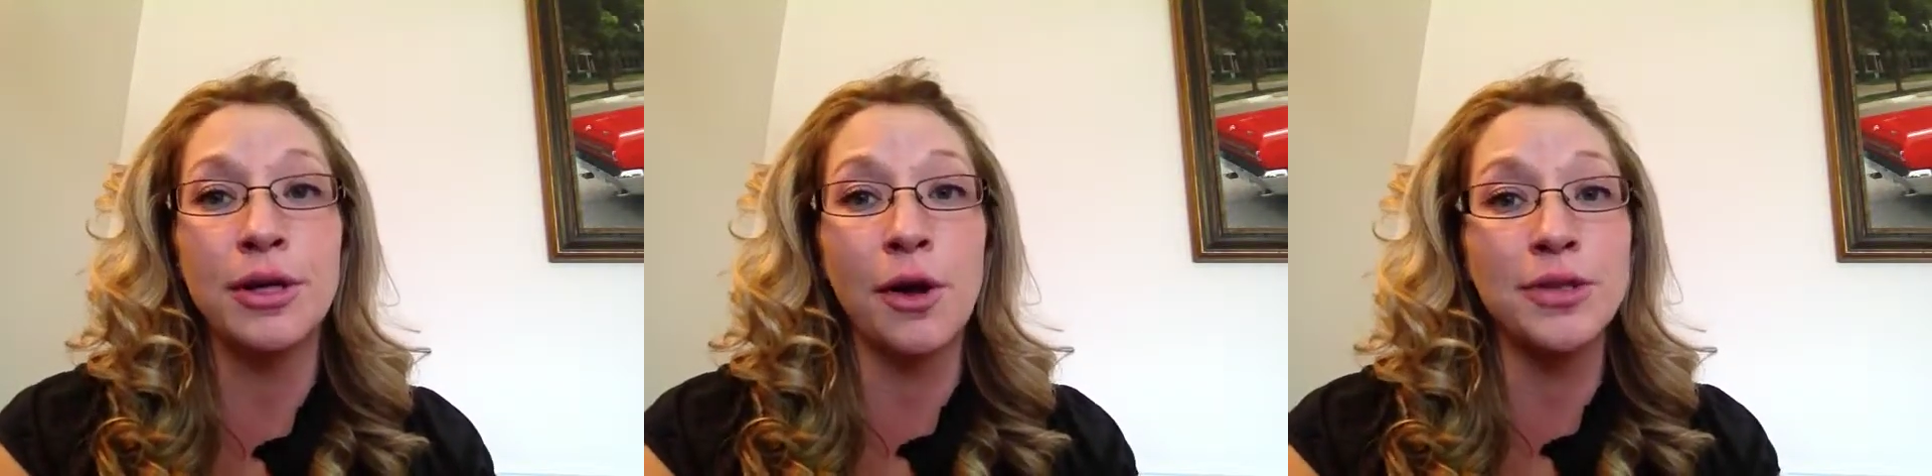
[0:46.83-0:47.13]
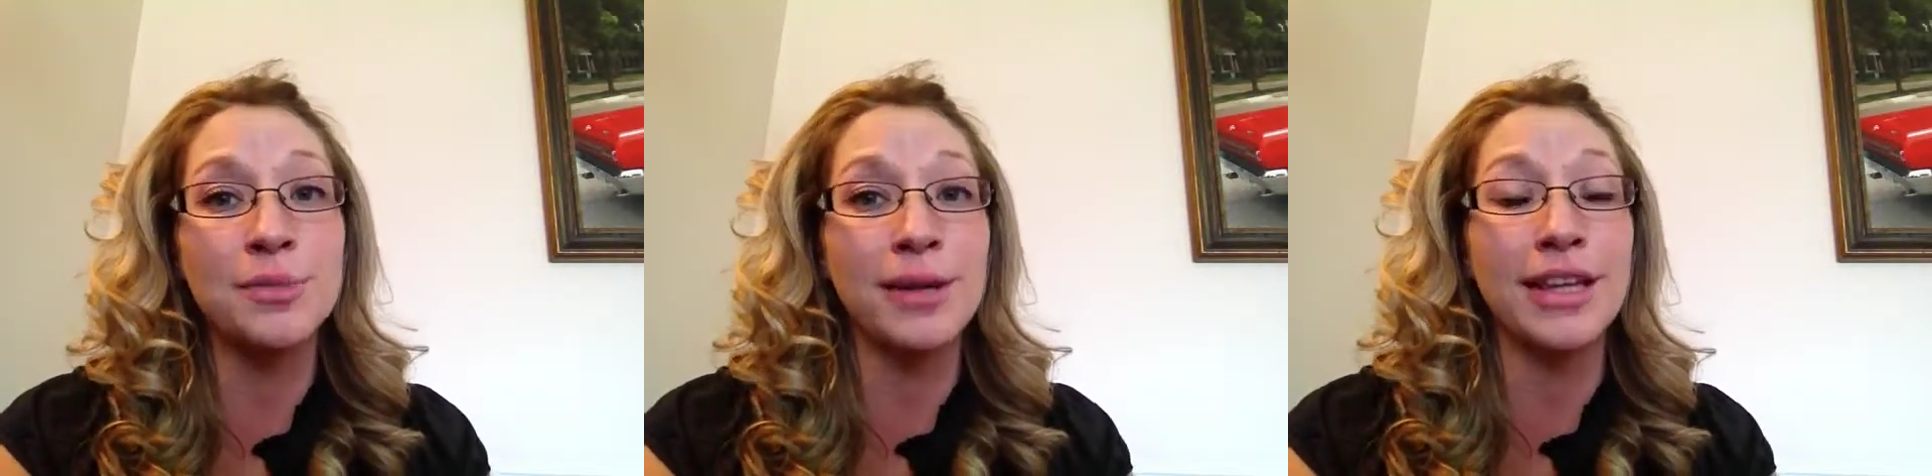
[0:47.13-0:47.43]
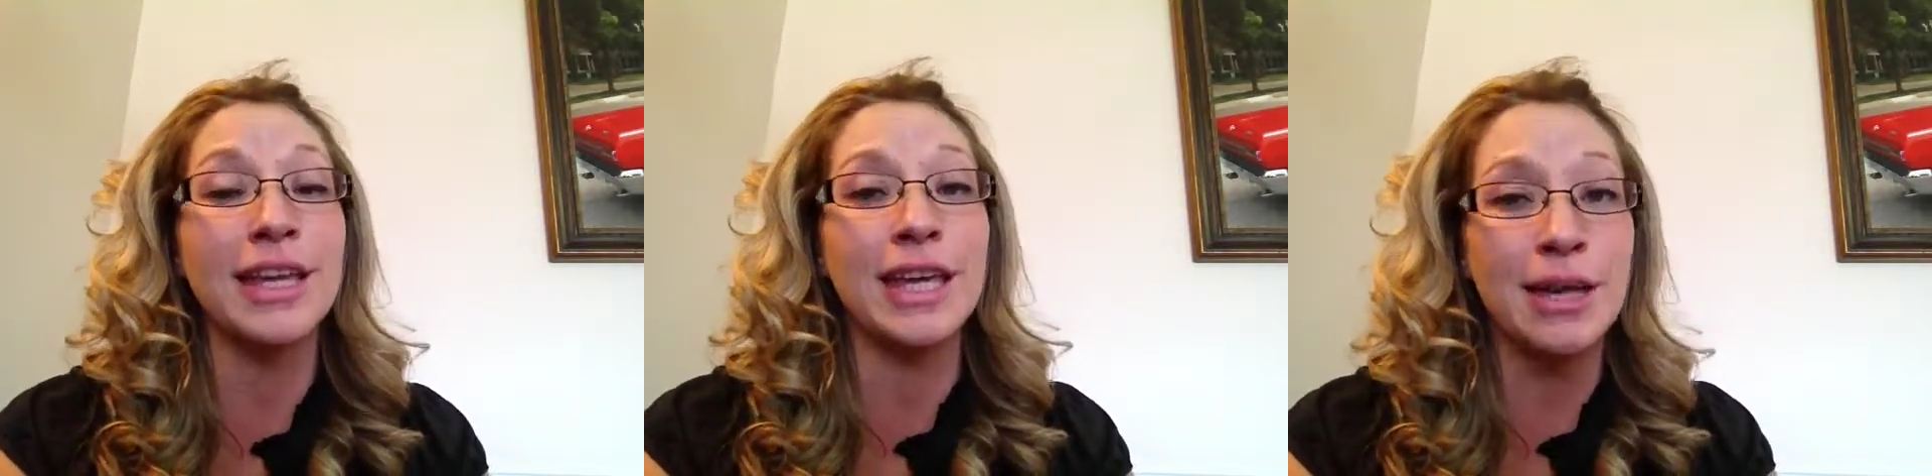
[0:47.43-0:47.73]
and
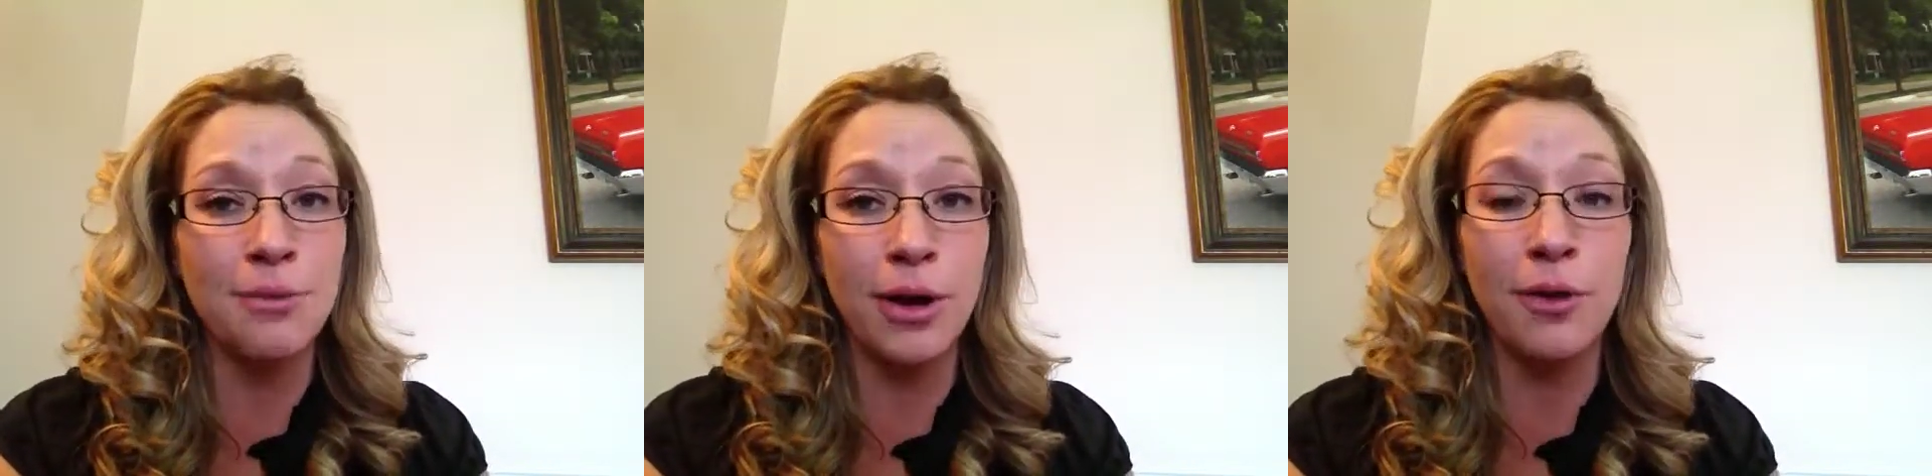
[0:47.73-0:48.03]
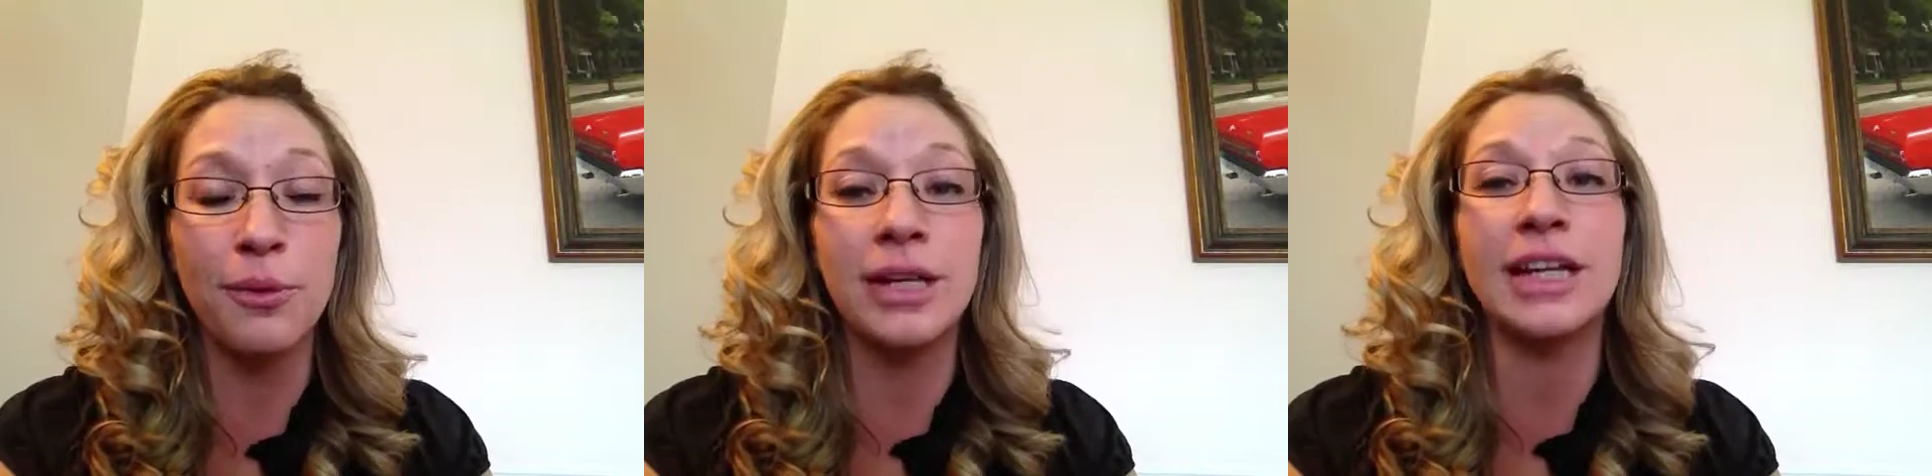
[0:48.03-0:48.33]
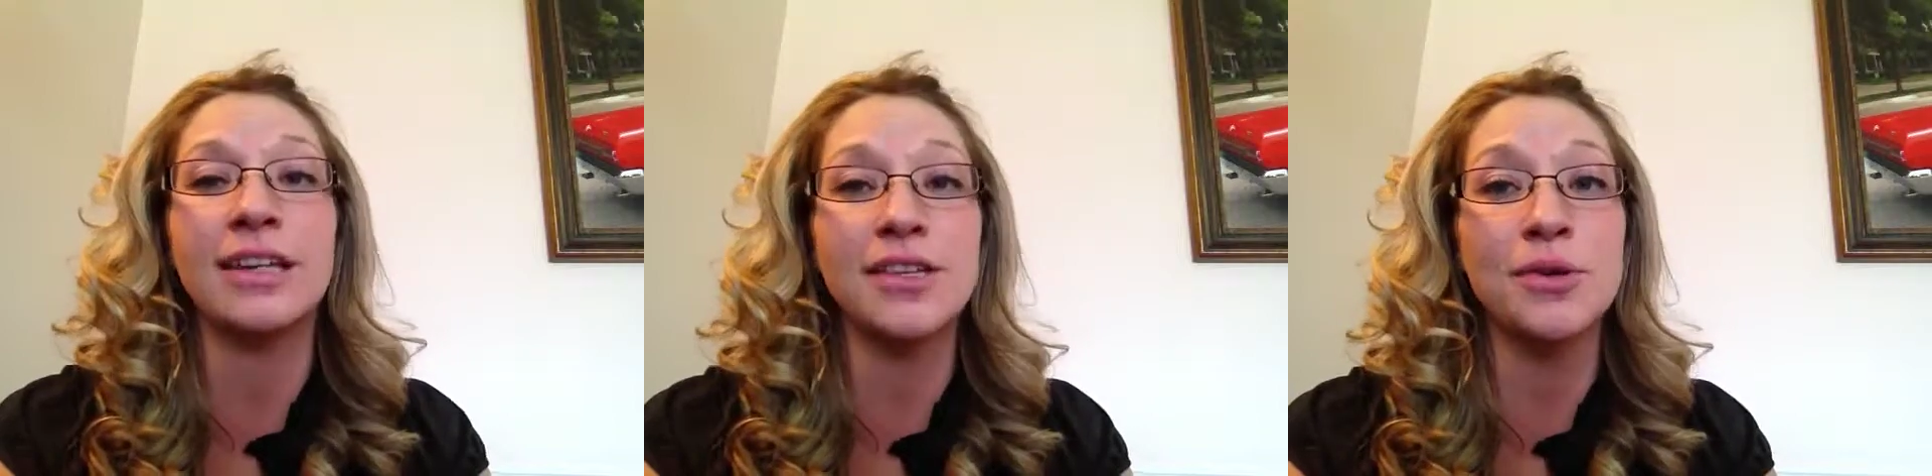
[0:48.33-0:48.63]
ultimately he will when
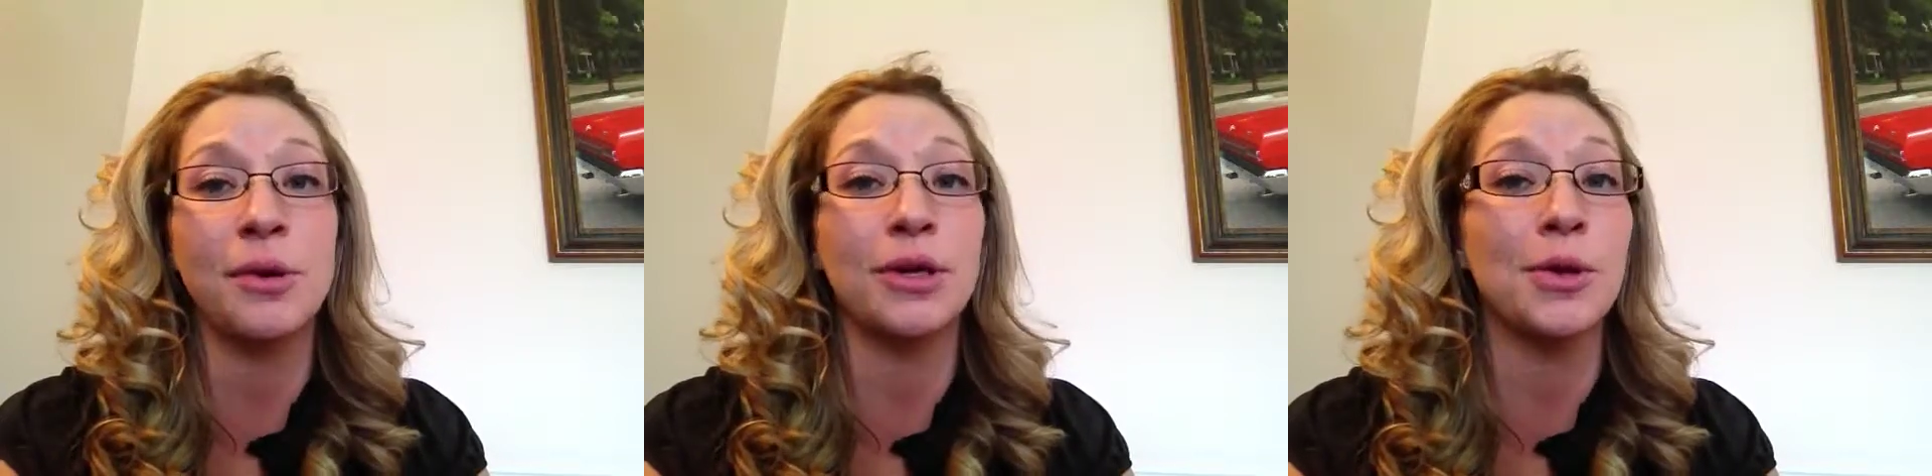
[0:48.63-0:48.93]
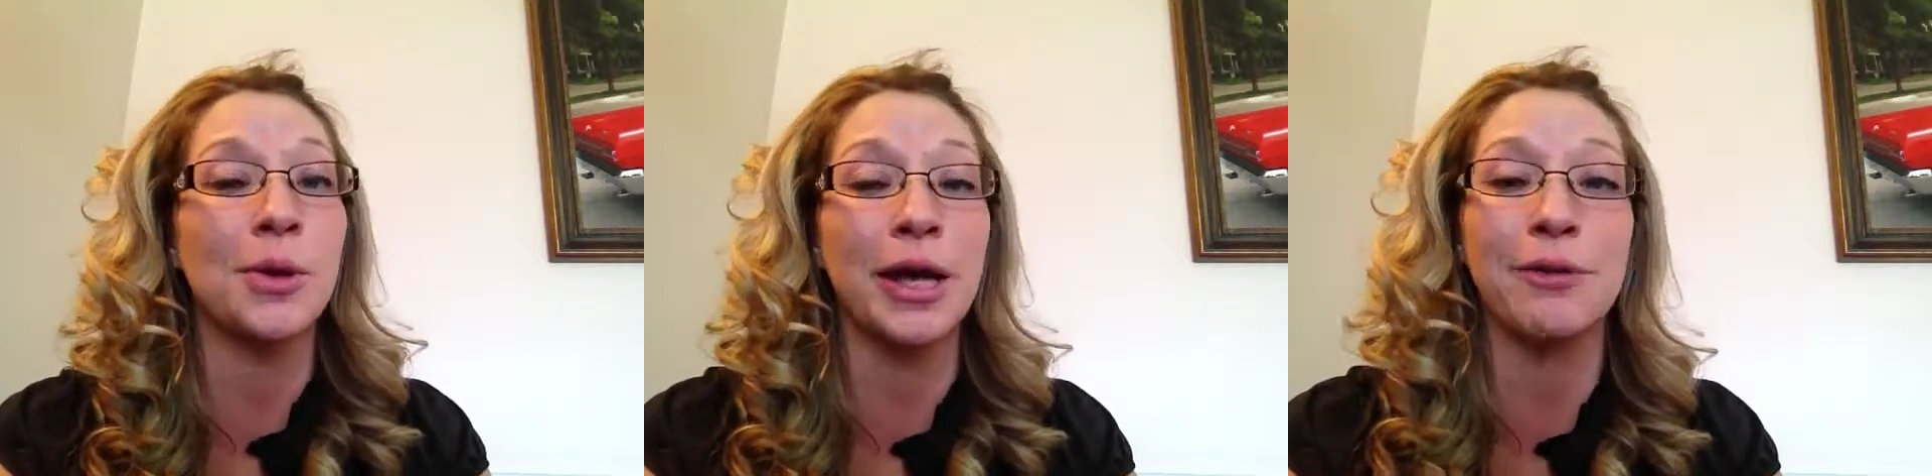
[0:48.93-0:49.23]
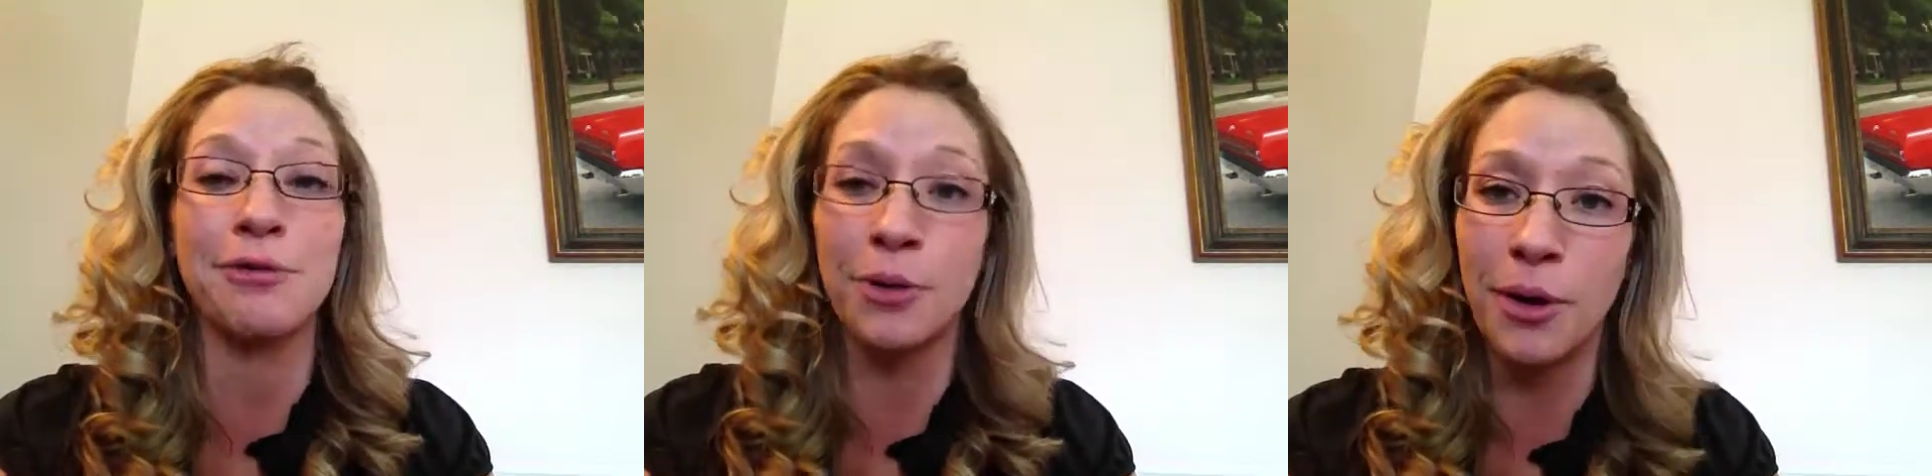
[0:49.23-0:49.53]
he doesn't want to look like a
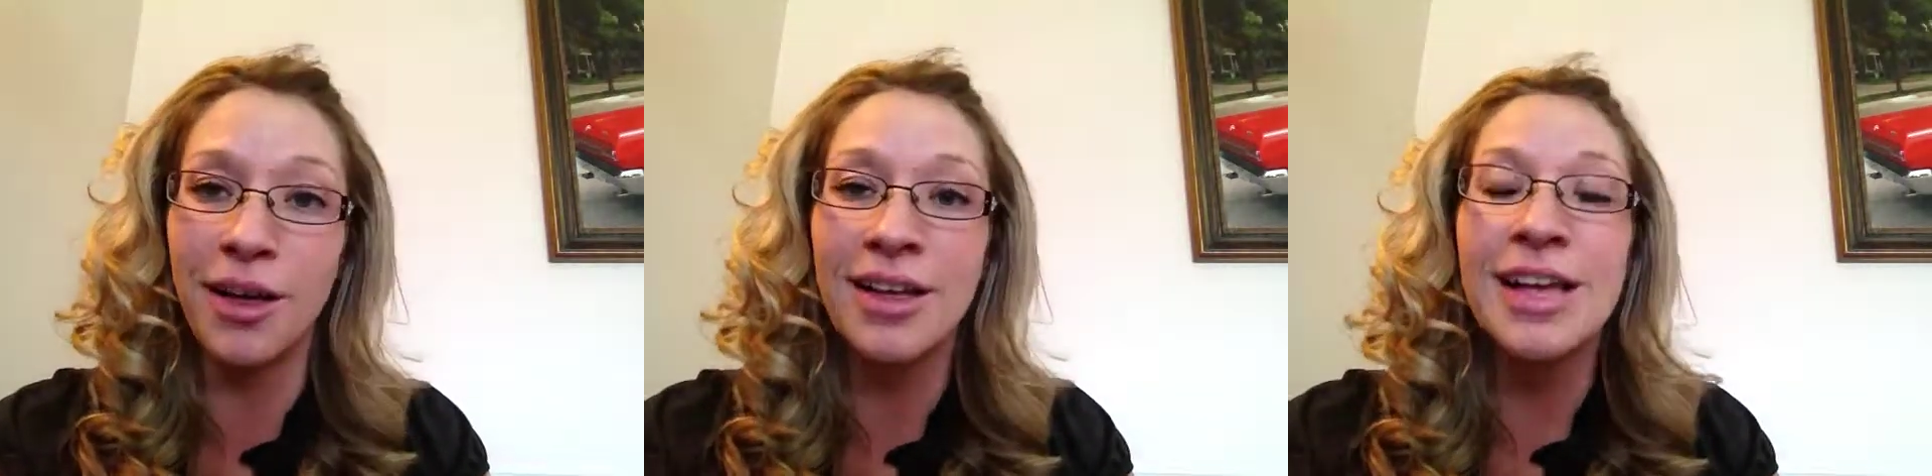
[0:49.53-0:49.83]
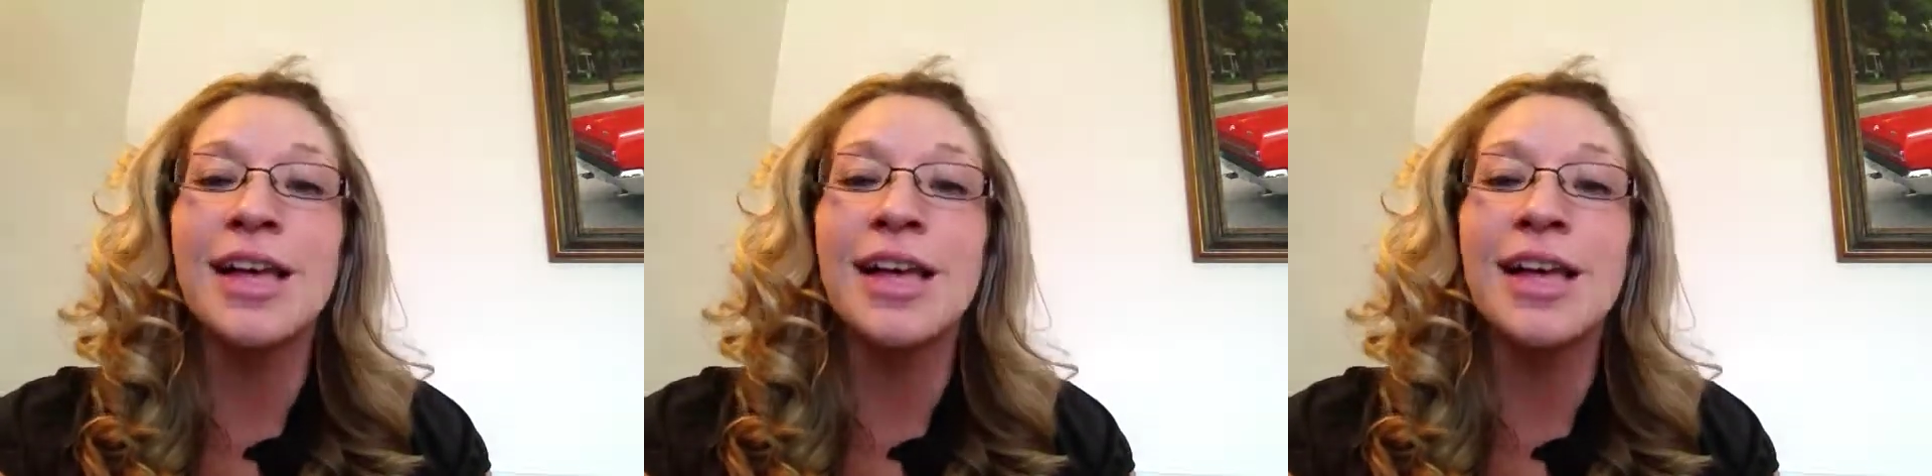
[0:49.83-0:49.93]
fool.